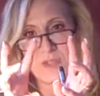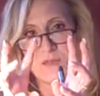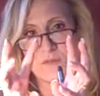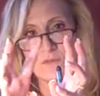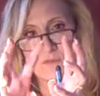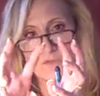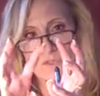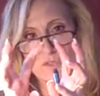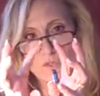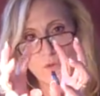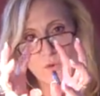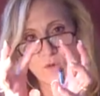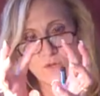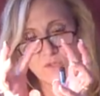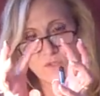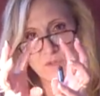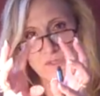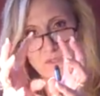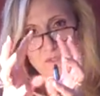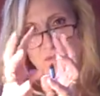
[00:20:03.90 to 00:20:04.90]
On on those
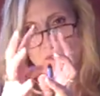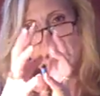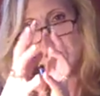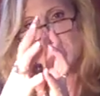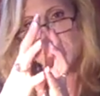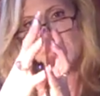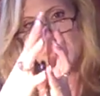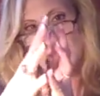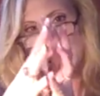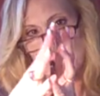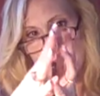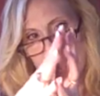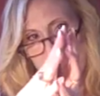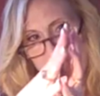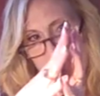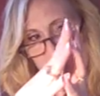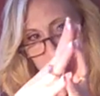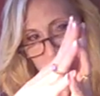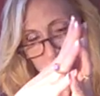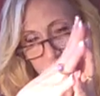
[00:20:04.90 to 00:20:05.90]
tortuous vessels, it
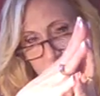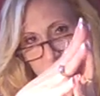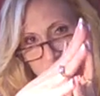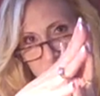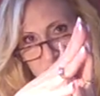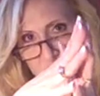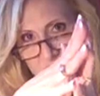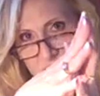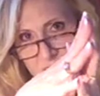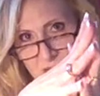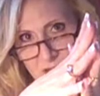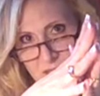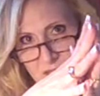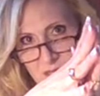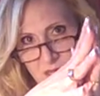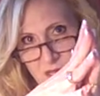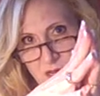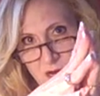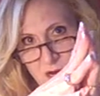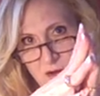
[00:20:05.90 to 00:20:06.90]
puts pressure
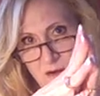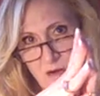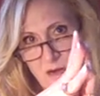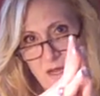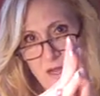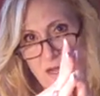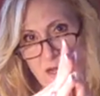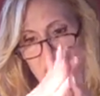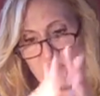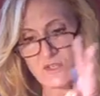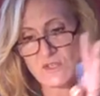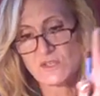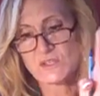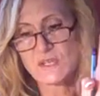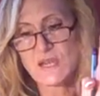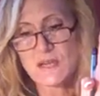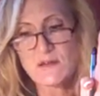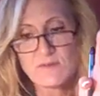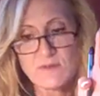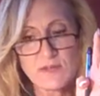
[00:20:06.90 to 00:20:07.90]
on there. It's
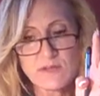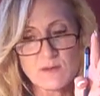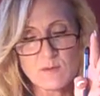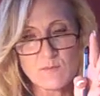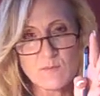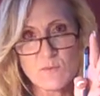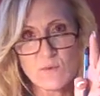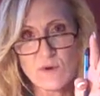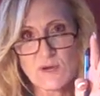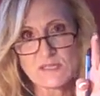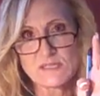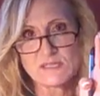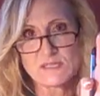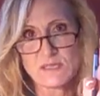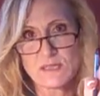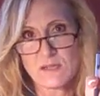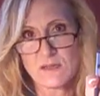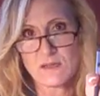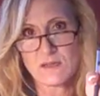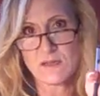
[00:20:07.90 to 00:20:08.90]
just kind of like
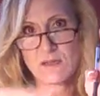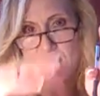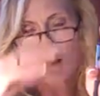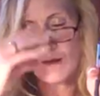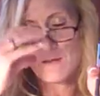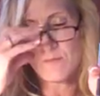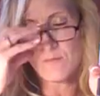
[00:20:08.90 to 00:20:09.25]
compressing